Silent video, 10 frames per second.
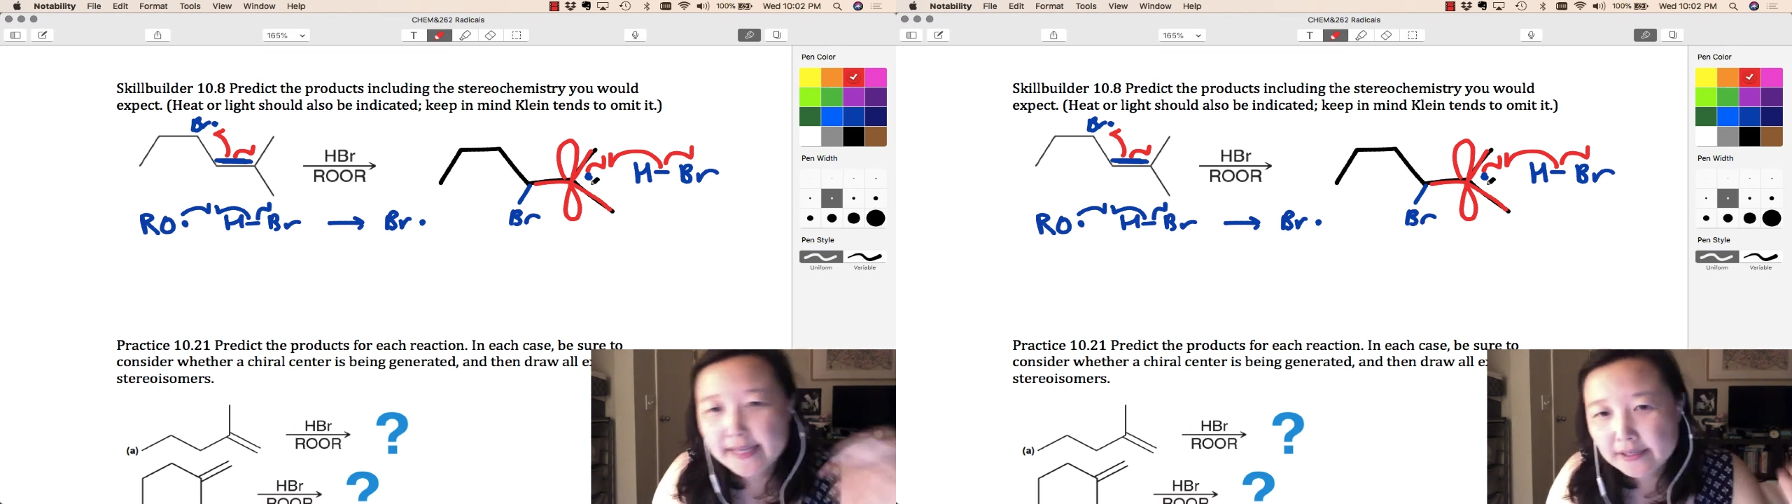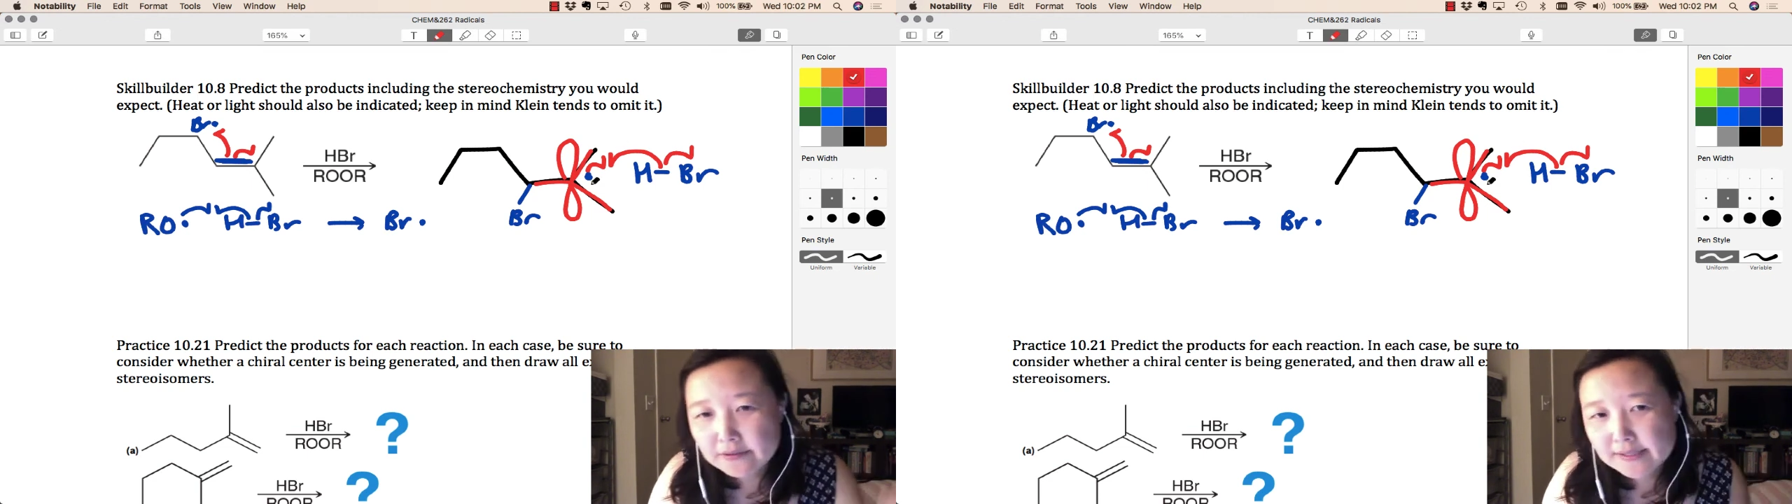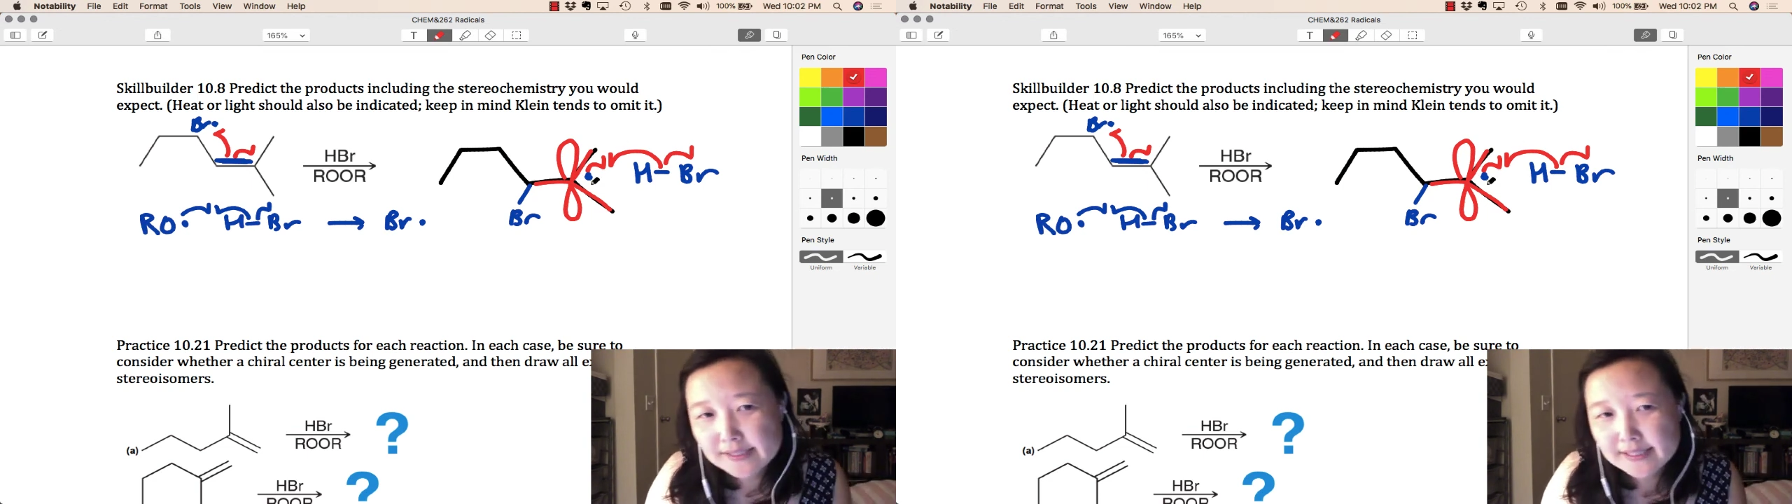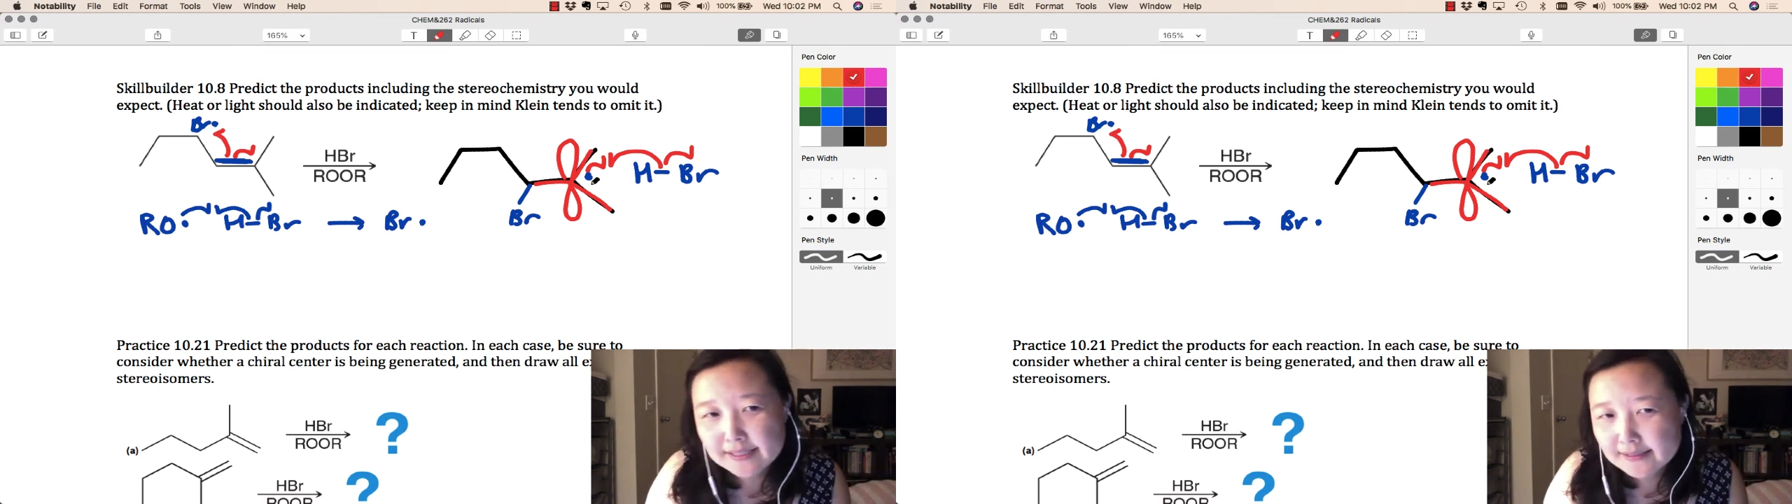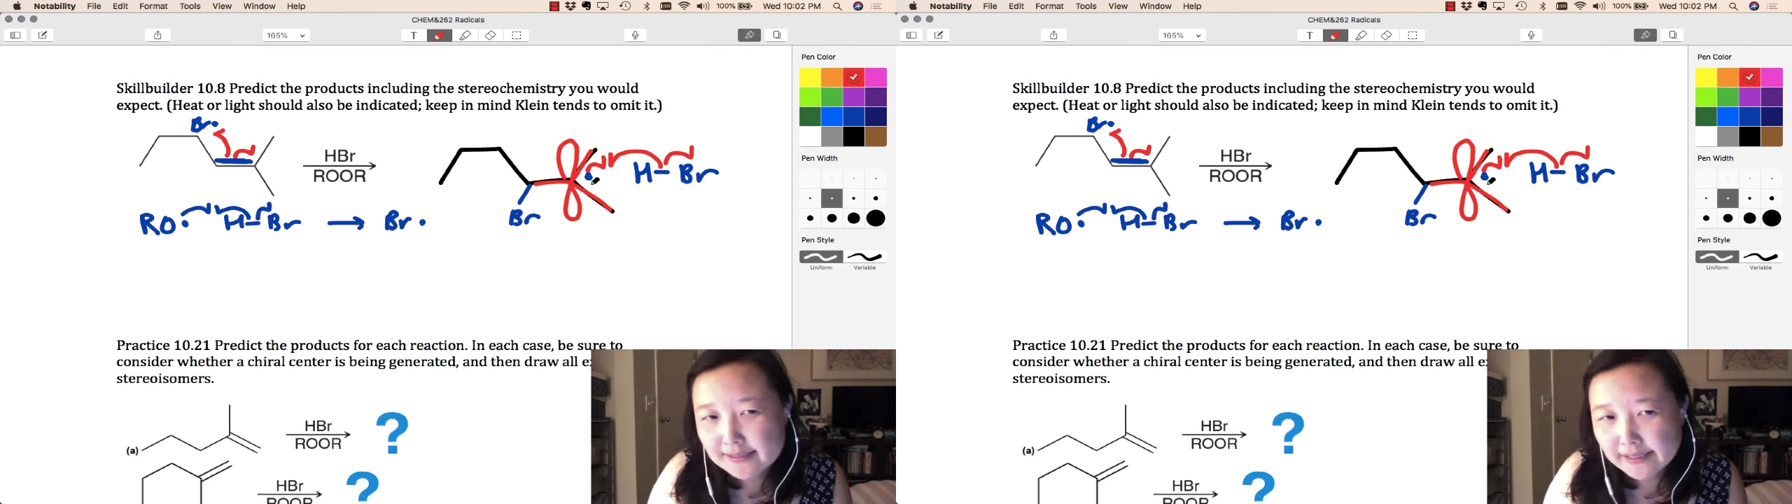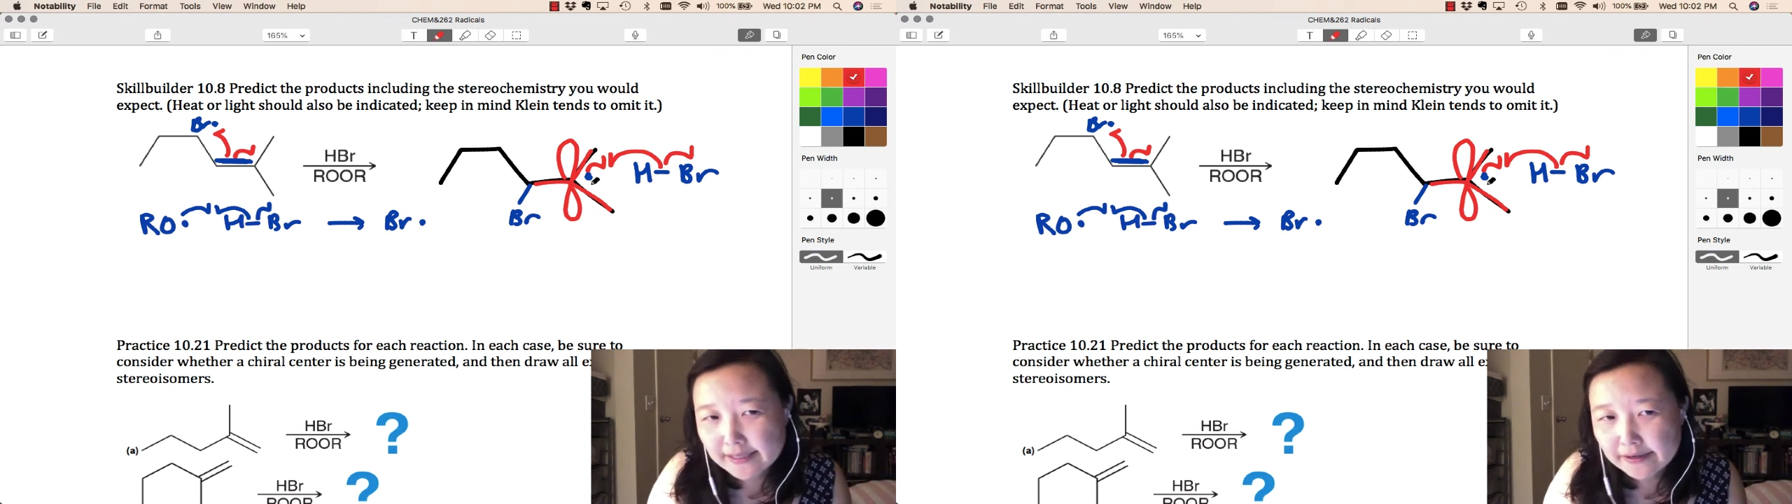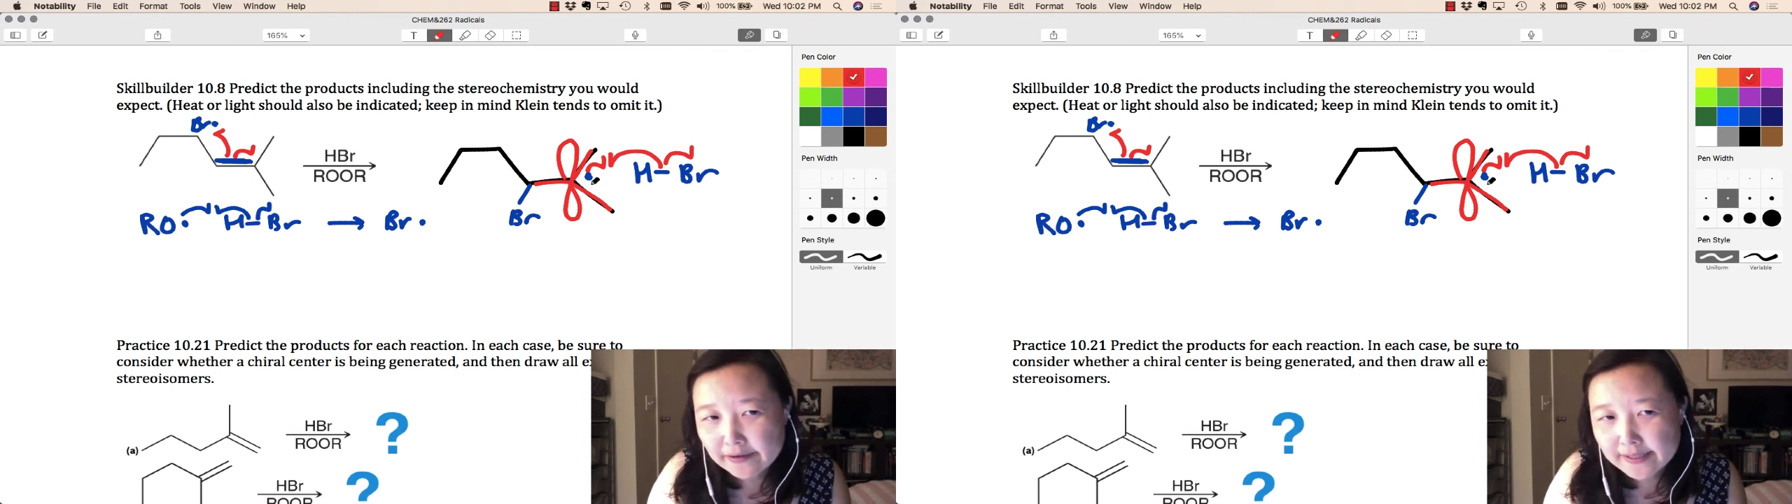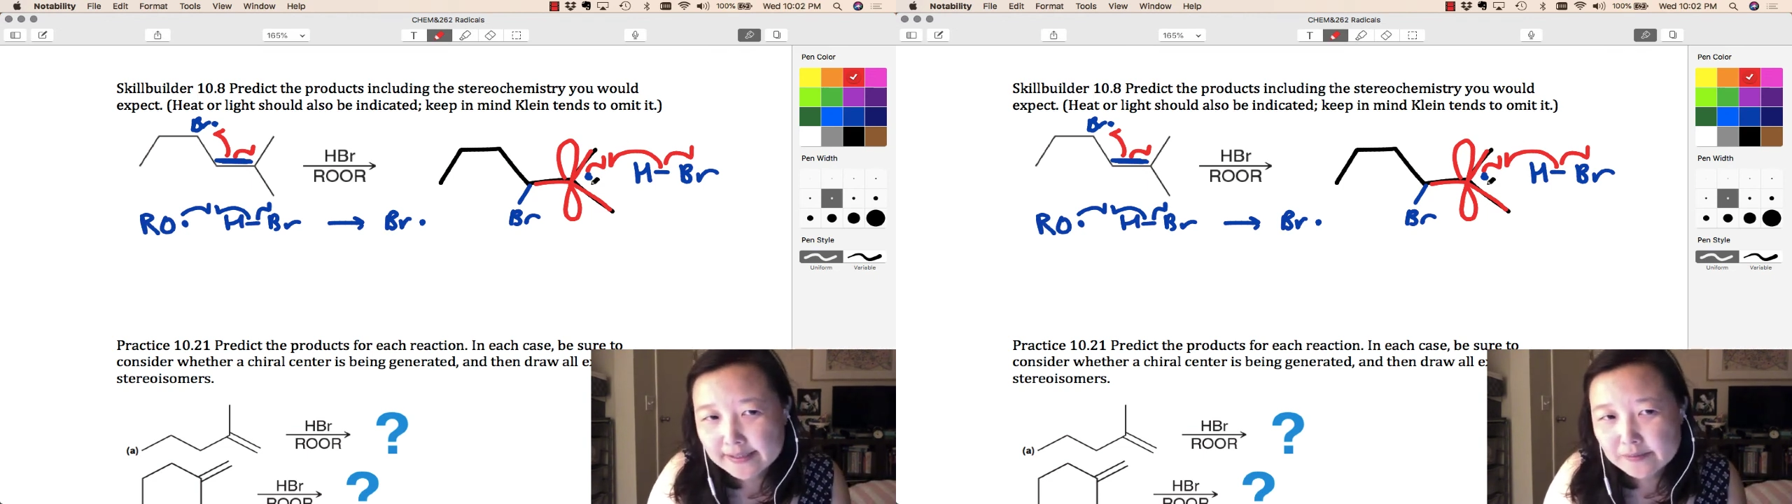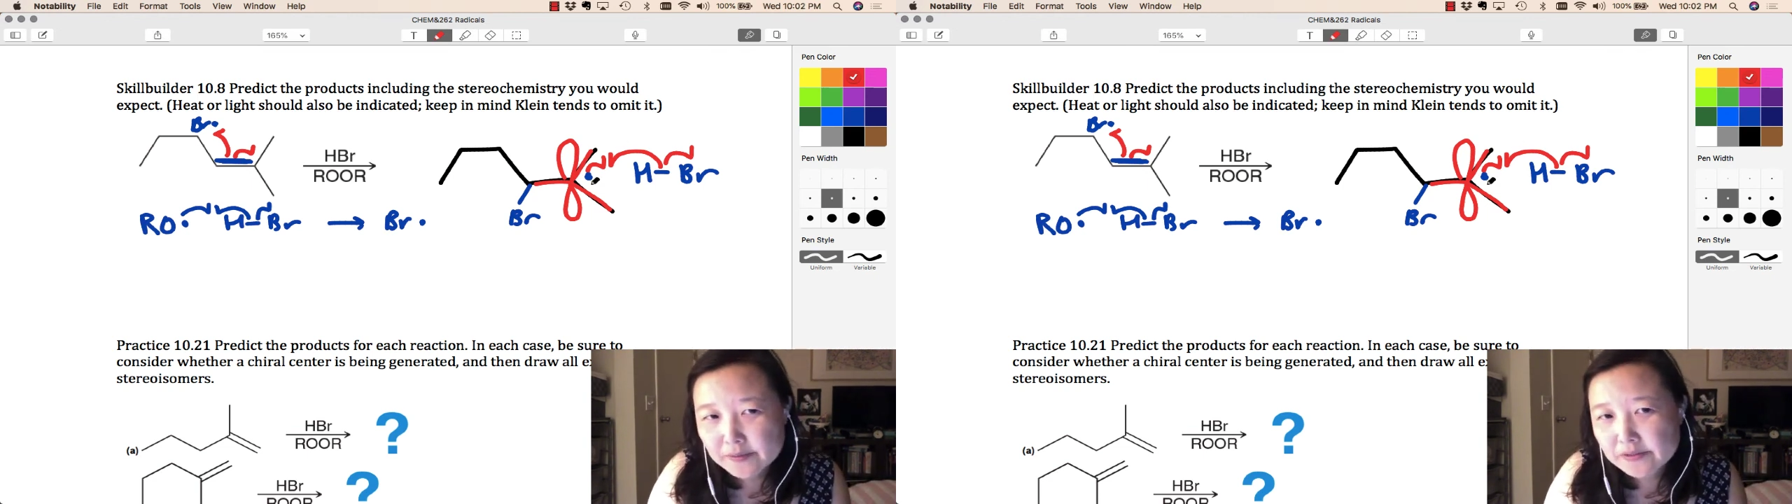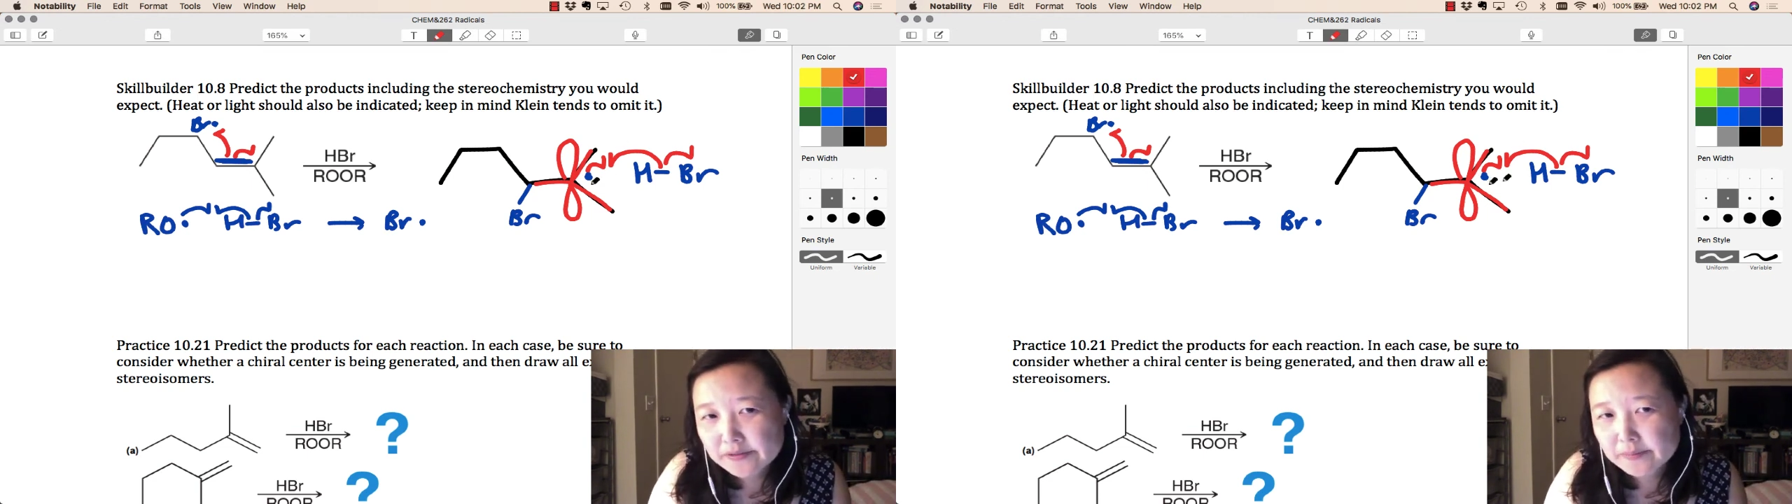I don't see the
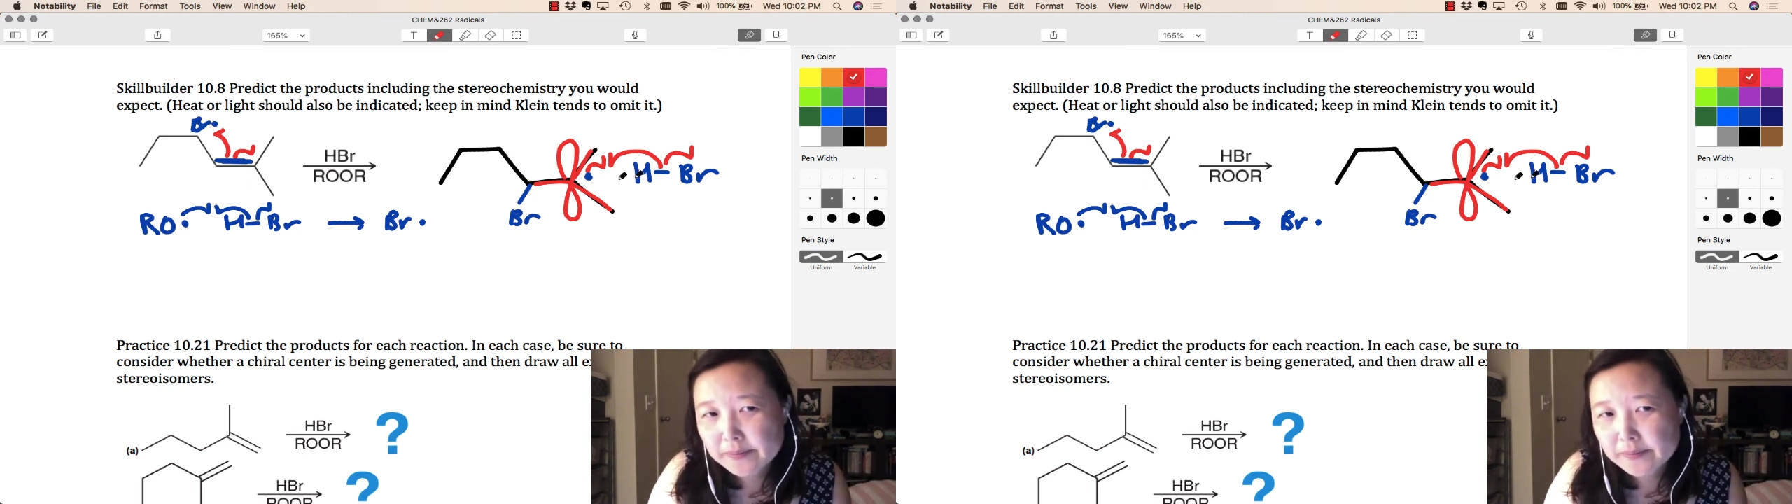stereoisomers